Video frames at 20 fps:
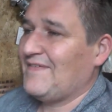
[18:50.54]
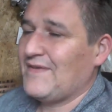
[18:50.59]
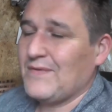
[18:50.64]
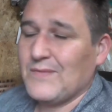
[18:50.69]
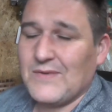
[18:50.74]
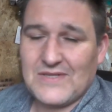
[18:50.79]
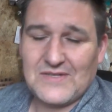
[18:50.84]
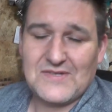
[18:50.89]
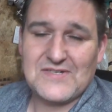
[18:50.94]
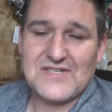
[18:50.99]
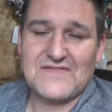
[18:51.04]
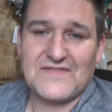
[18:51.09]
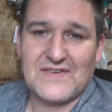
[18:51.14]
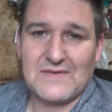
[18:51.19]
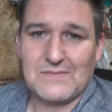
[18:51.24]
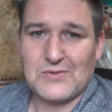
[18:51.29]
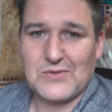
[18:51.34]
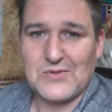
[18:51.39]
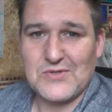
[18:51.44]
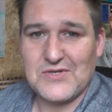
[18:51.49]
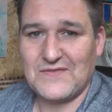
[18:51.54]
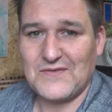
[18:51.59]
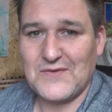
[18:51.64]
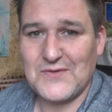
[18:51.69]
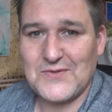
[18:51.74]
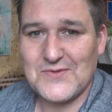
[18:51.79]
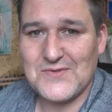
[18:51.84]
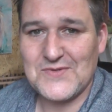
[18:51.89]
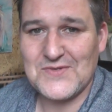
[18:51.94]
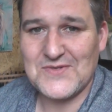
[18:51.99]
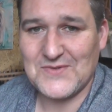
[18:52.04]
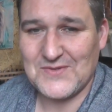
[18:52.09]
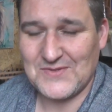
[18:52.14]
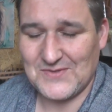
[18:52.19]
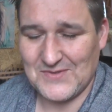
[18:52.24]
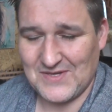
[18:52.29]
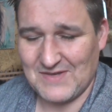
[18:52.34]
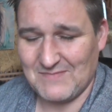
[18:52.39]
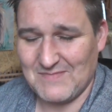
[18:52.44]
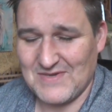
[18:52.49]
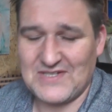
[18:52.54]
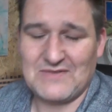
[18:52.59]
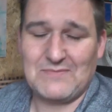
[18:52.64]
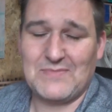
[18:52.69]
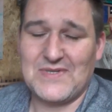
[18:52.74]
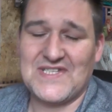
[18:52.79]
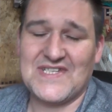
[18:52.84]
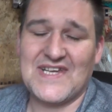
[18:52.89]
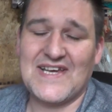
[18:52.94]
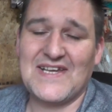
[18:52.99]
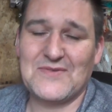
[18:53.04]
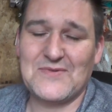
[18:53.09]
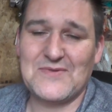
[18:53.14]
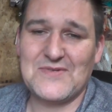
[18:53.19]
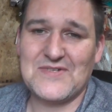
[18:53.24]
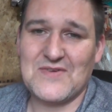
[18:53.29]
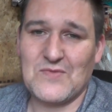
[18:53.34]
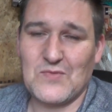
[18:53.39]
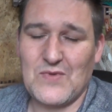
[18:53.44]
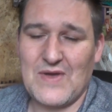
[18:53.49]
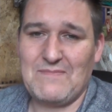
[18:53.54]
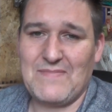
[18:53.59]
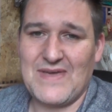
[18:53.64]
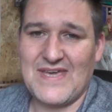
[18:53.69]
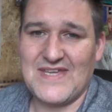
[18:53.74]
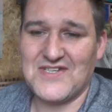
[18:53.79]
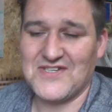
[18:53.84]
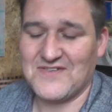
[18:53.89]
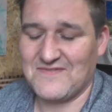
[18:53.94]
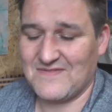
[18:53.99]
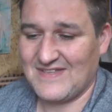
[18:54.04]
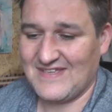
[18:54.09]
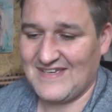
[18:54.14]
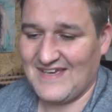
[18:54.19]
you want lots of up-close photos, go and look at Mr. Bissardo's webpage.